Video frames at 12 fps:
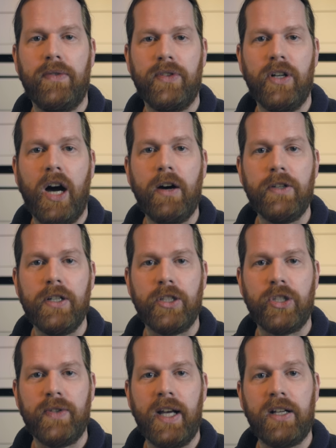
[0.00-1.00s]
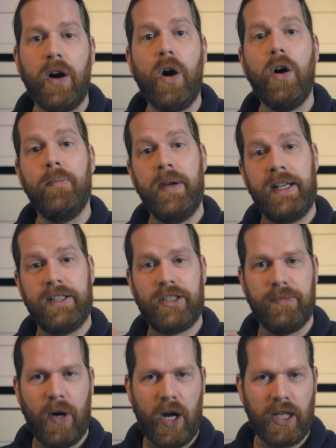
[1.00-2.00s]
of your audio track or make it
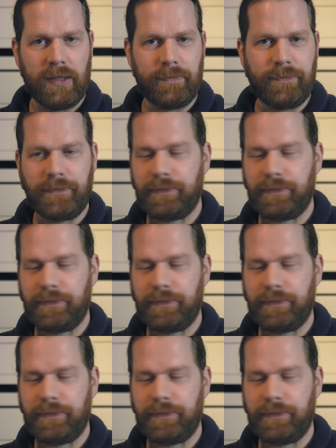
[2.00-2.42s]
smaller.